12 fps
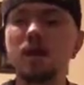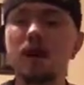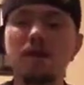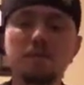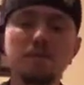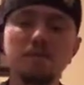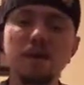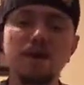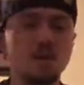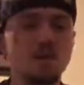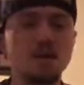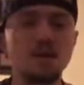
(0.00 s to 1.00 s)
I'll be
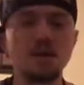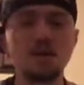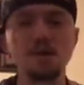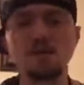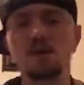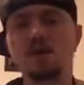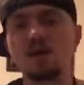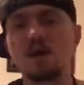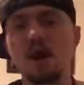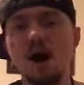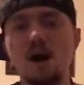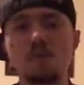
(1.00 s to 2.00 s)
making more.
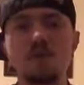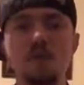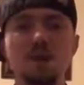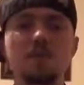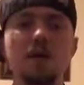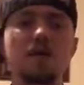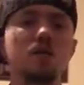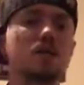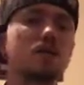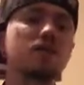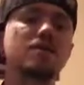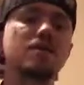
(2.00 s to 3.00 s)
I'll be uploading
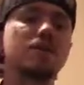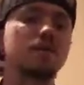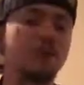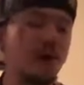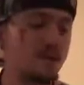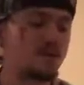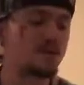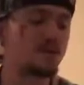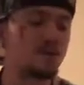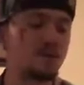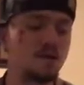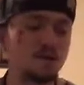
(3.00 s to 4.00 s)
to Instagram a lot
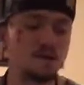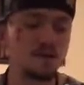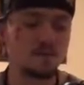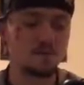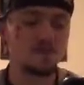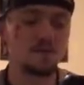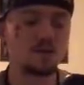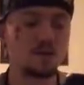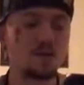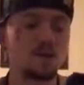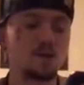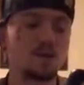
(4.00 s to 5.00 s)
more.
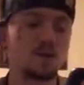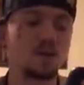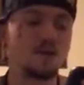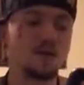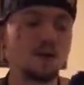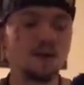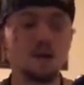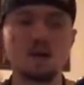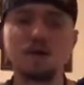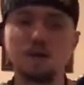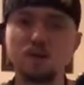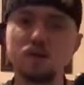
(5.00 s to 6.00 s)
If I don't hit
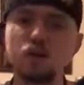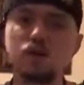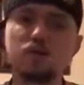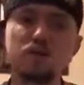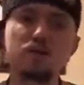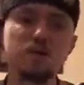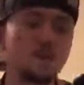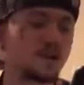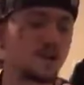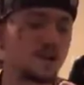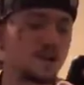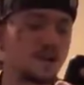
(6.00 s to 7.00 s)
the YouTube, you see me
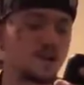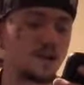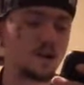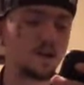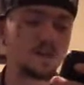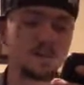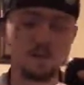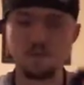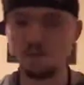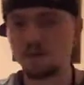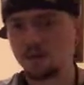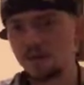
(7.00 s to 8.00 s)
on the Instagram.
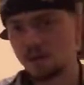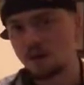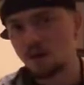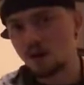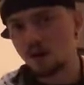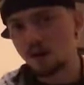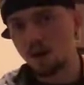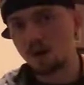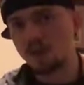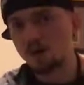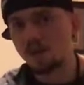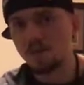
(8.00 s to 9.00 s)
All
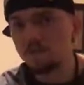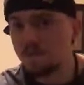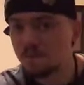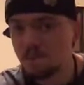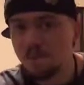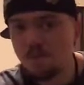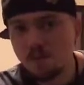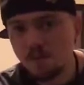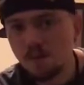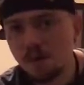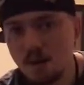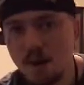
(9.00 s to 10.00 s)
right.
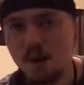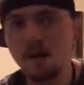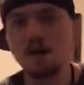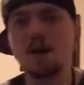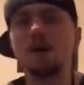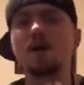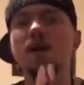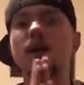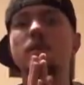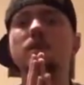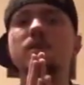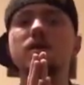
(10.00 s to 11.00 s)
Again,
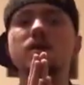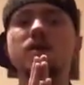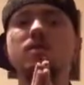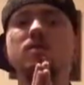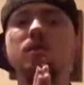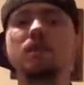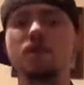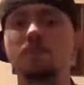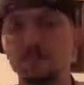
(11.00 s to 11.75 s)
add me on the Instagram.